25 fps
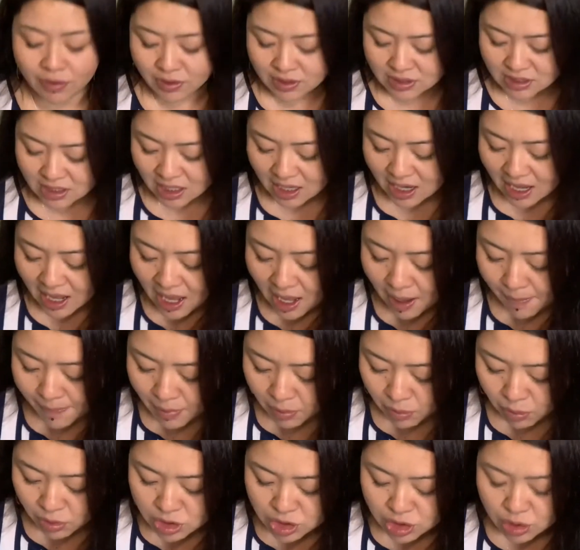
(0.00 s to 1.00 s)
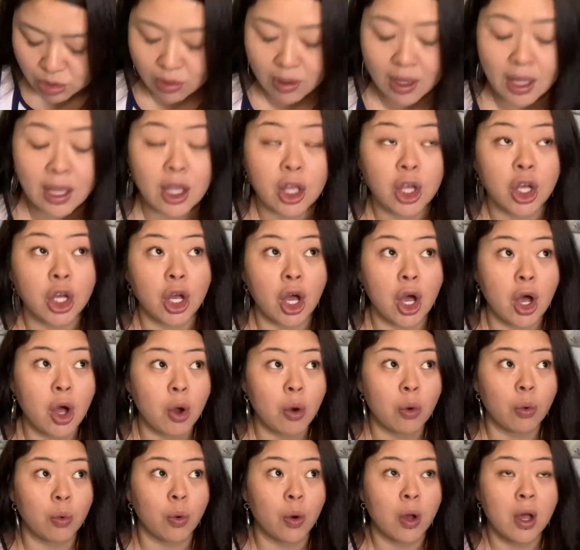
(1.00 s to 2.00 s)
is going to happen once you let
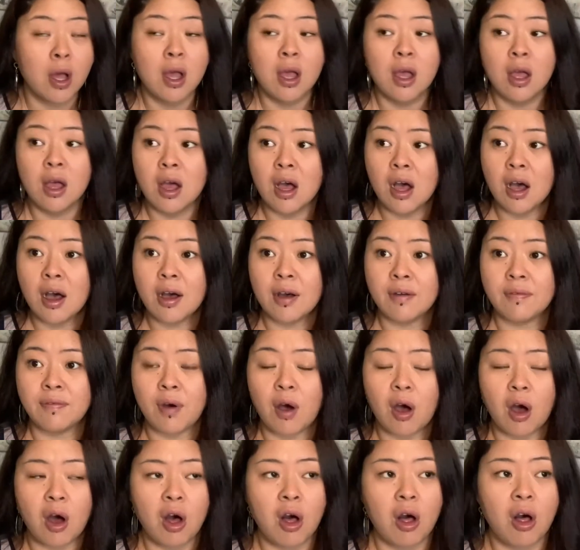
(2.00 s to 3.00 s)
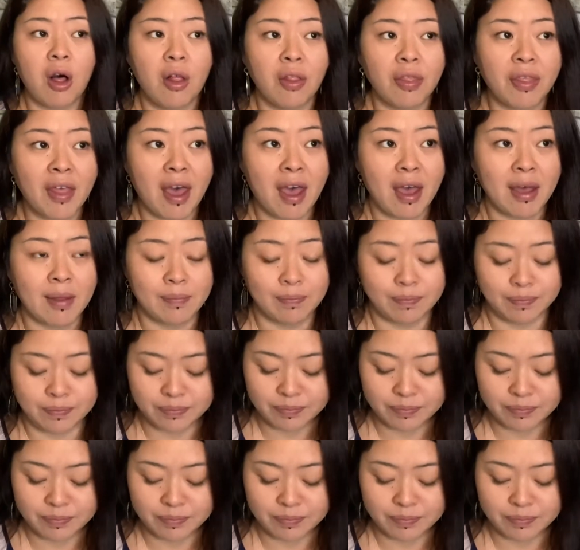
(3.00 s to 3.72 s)
go of all that,